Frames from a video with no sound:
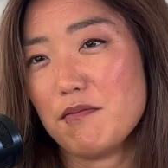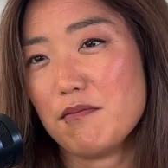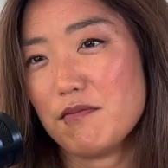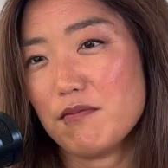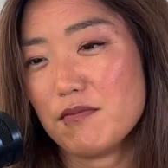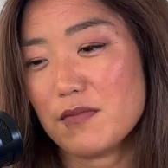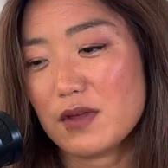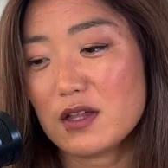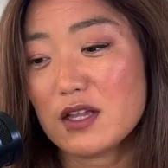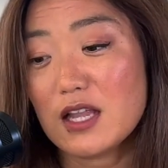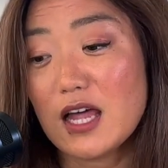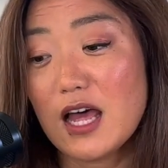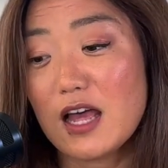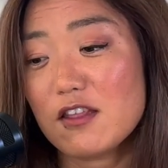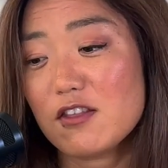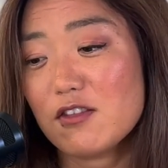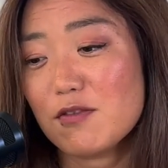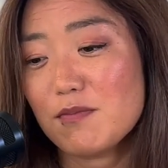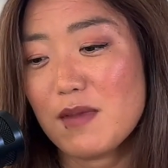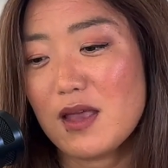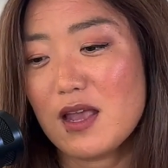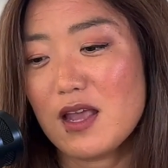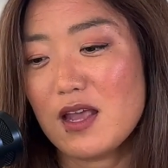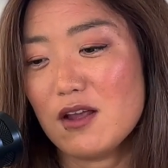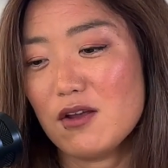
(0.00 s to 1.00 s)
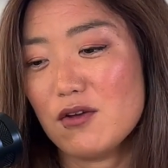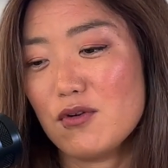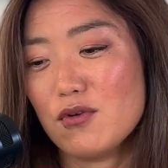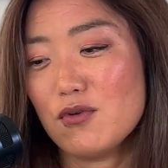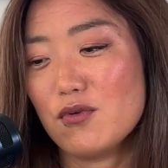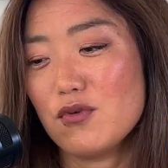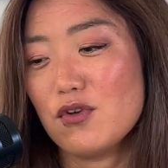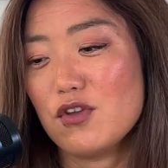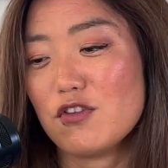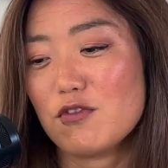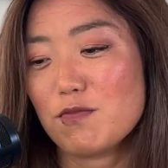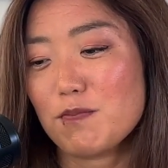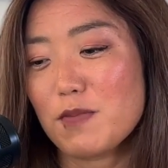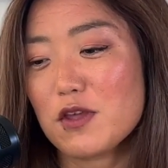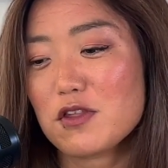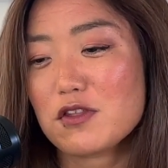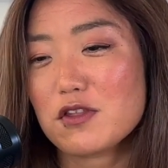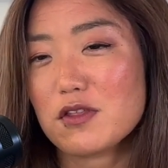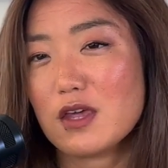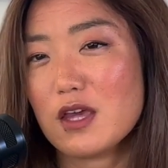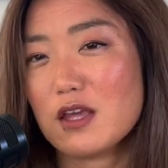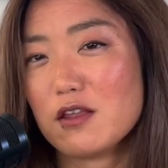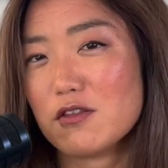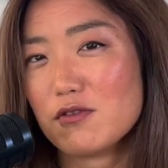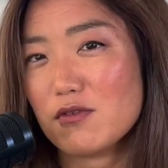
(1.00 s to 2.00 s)
classmate who is
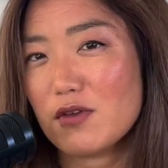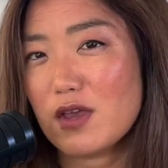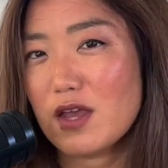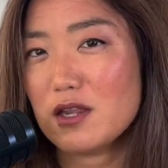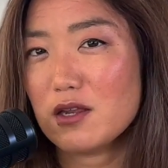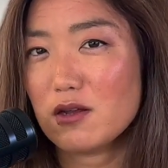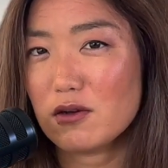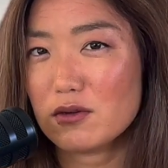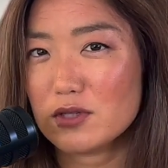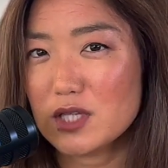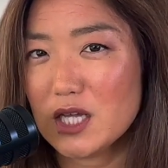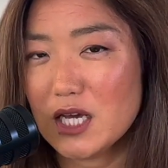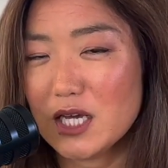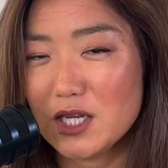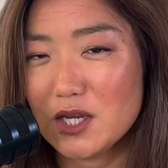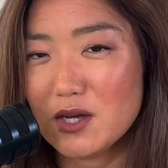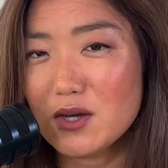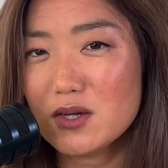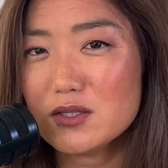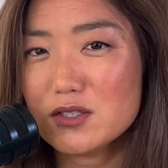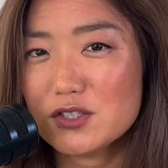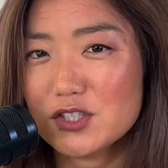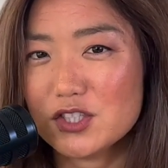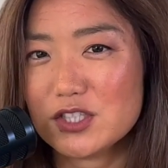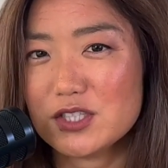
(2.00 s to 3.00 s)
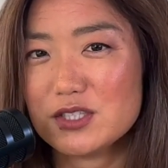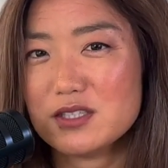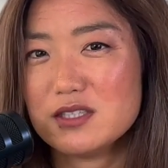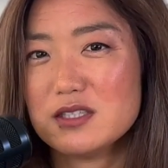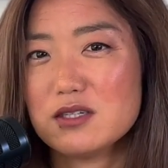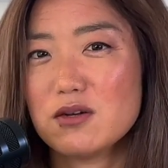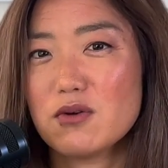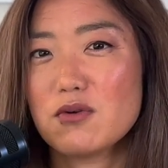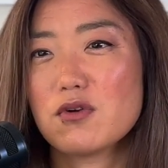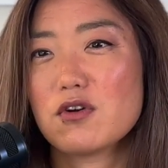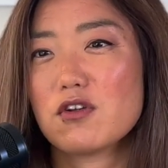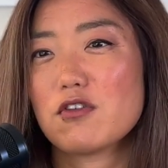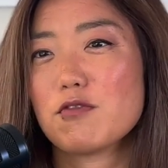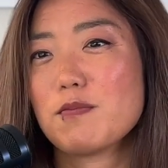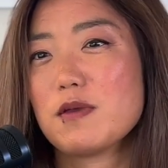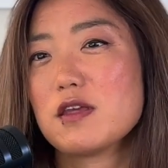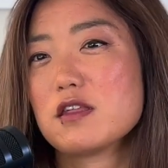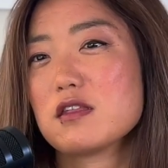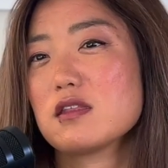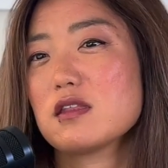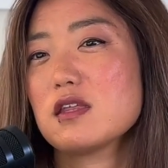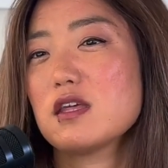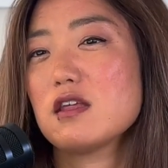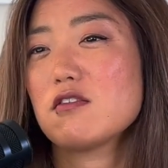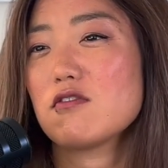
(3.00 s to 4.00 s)
specialized to endocrinology or
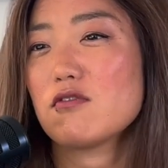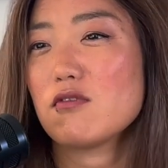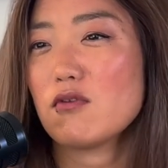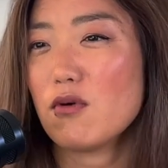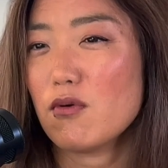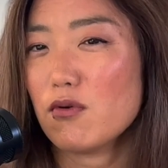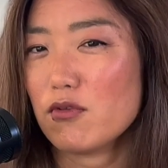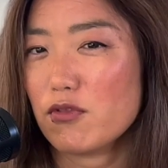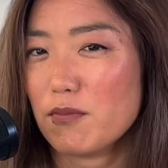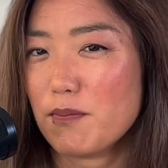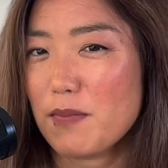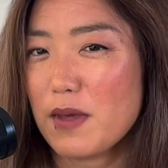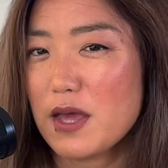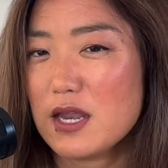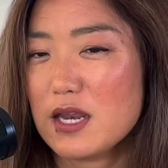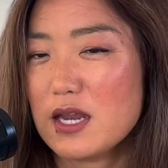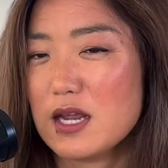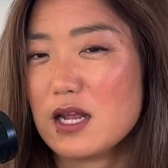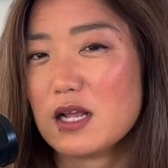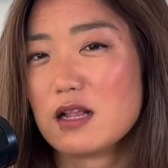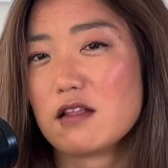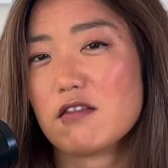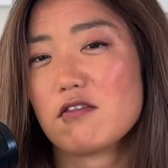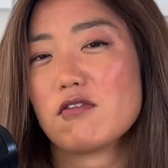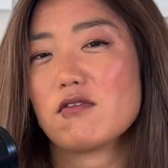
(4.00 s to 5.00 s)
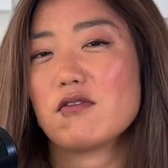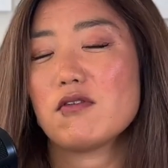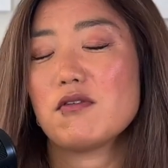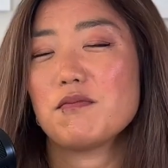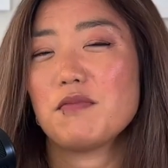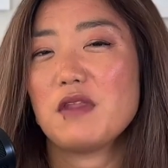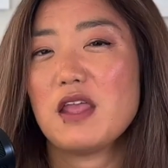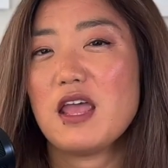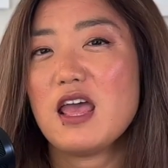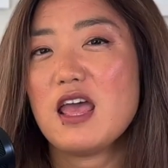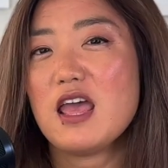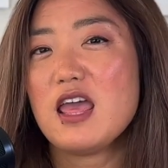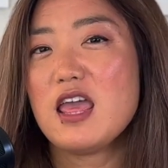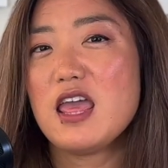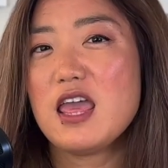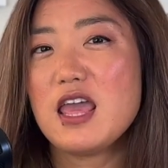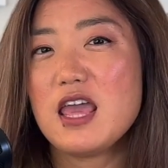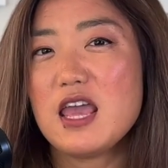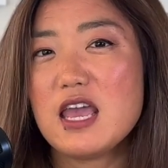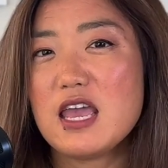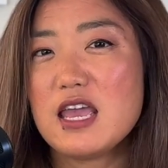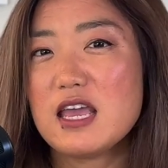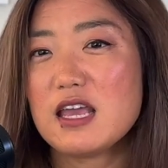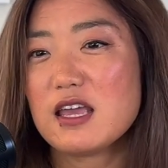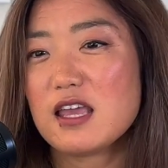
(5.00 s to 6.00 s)
specialized to orthopedics,
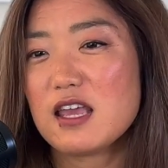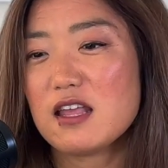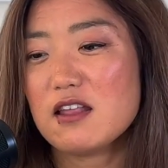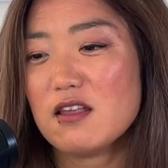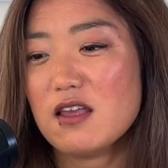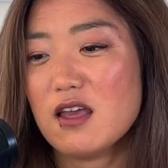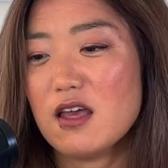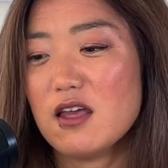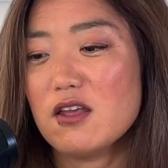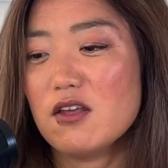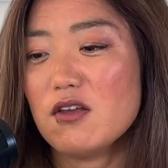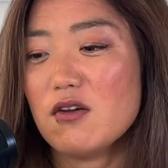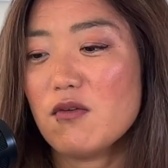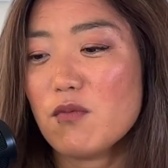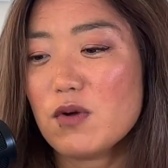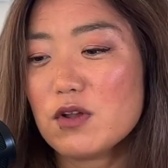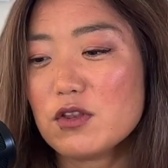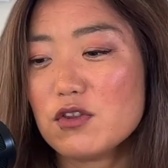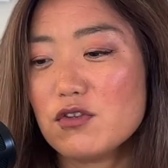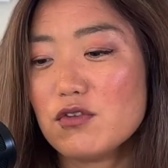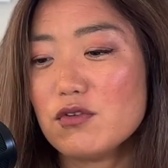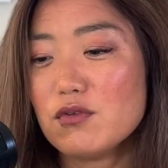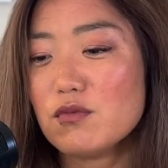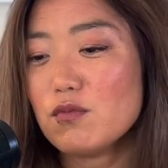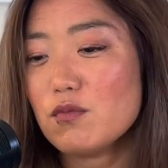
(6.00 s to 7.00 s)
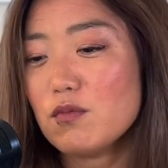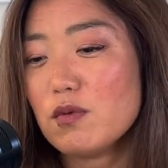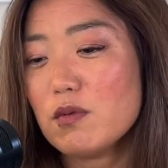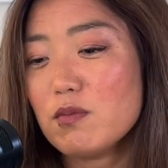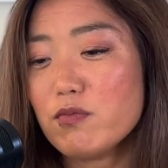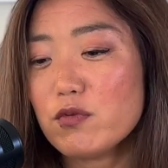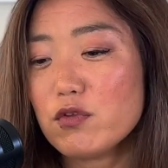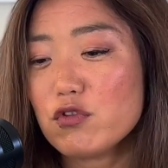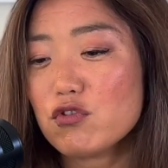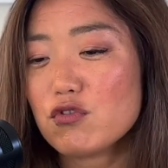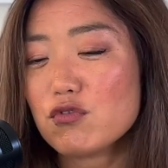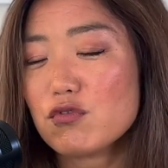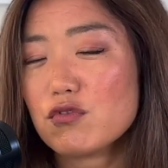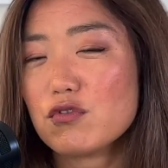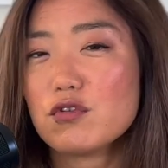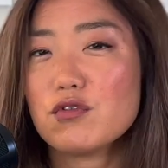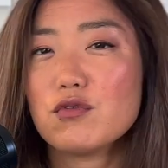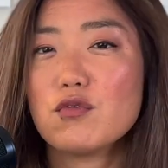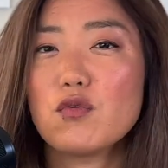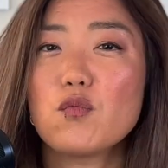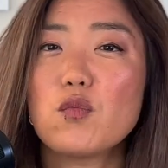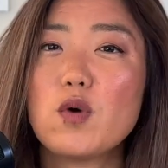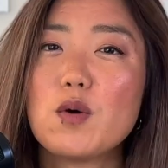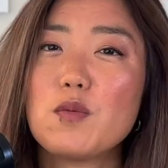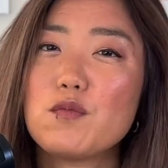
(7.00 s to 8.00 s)
hey, what would you do?
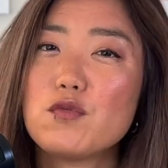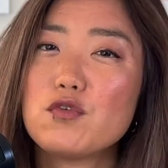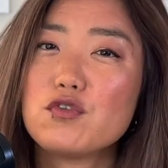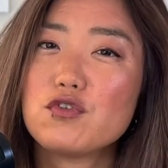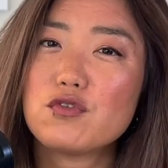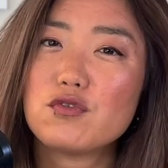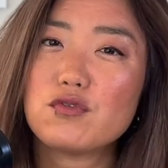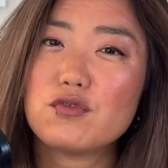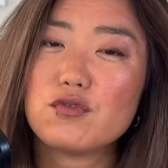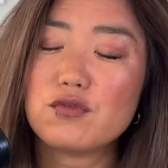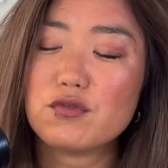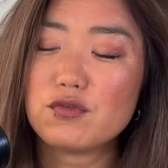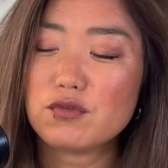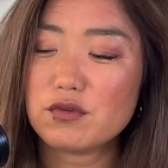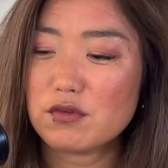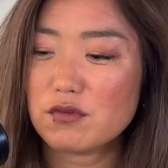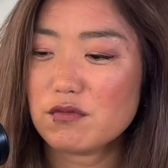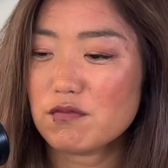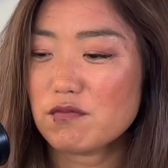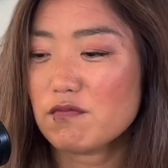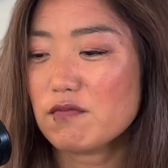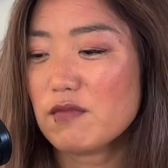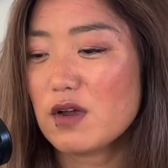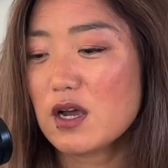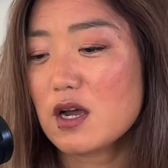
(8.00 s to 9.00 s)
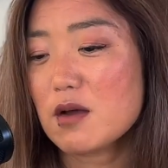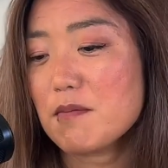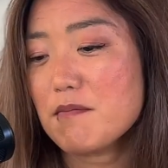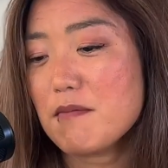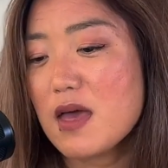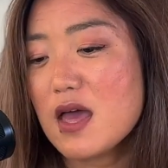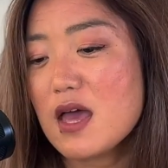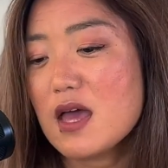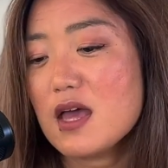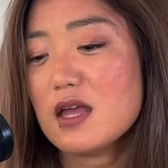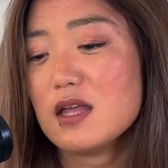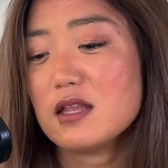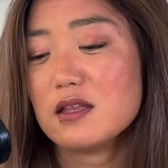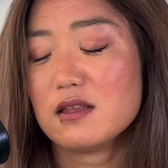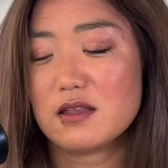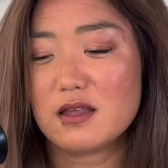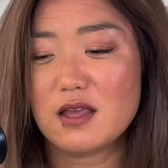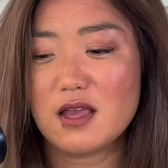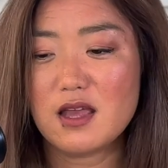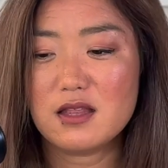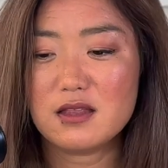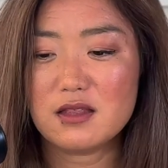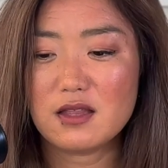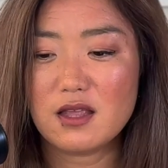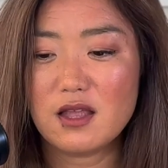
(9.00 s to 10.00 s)
What would you recommend?
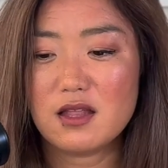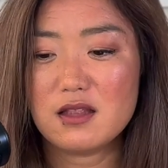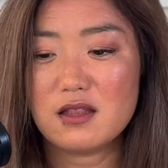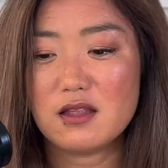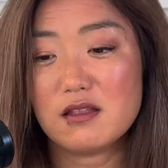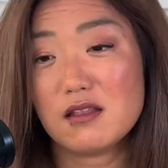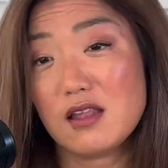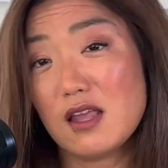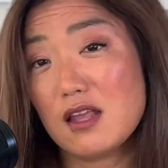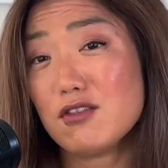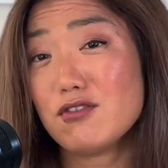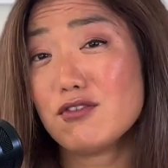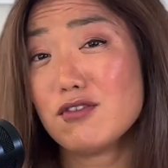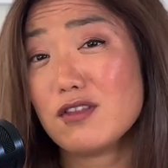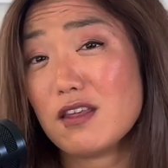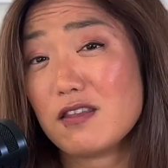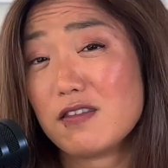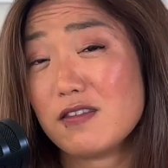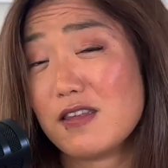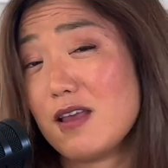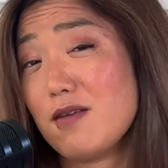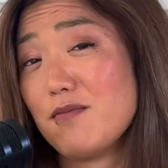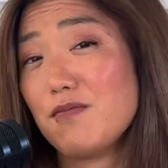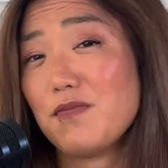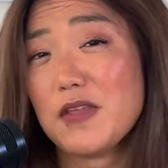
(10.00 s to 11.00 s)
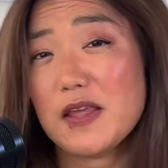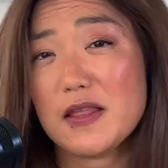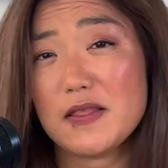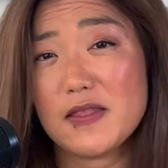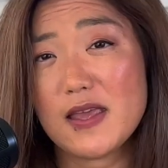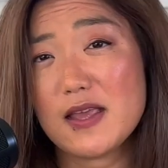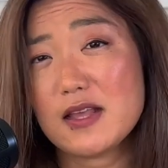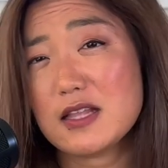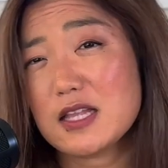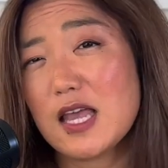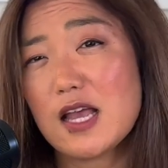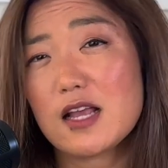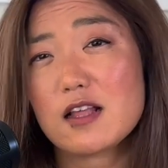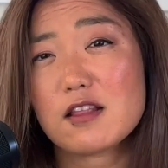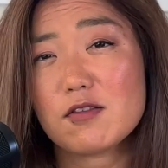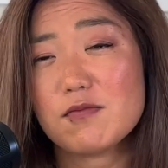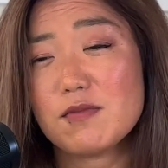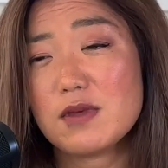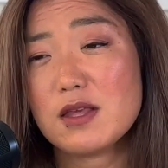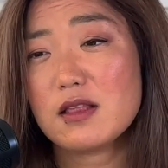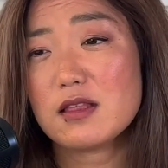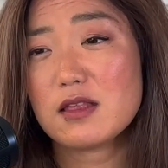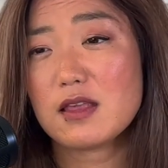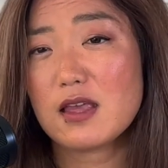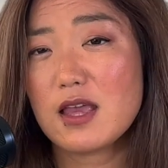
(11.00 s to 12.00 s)
And then they do the same thing. They text me
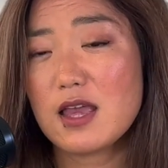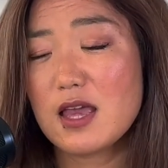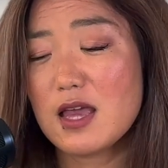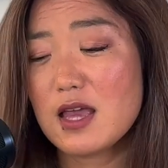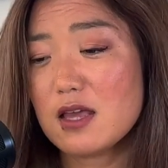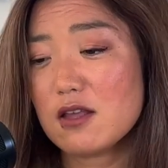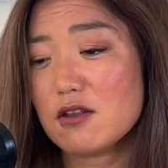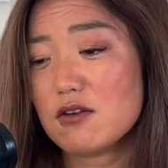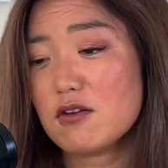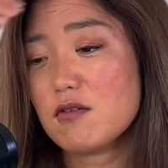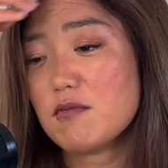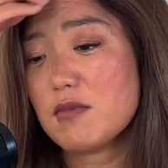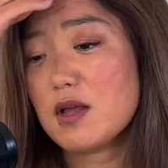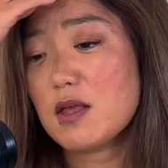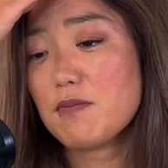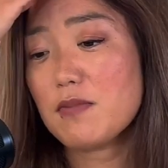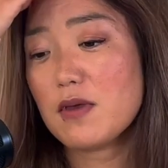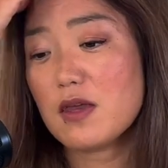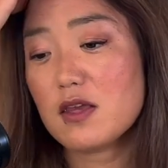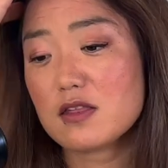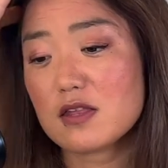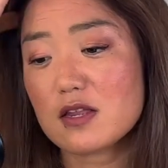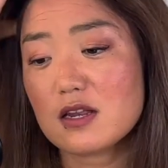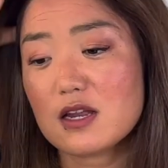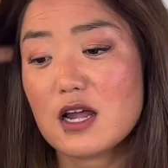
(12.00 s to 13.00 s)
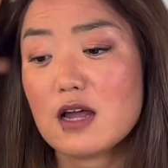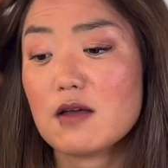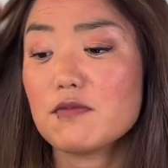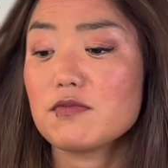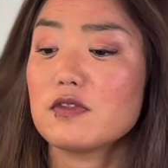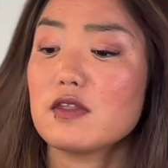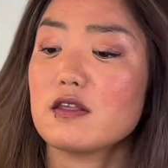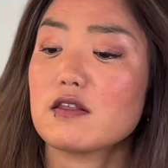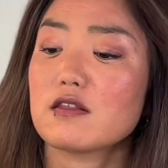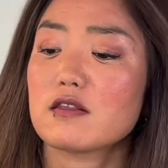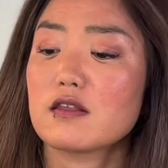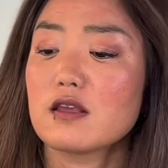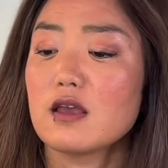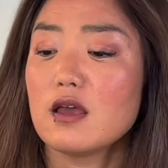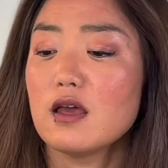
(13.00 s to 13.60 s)
and say, hey, my patient have this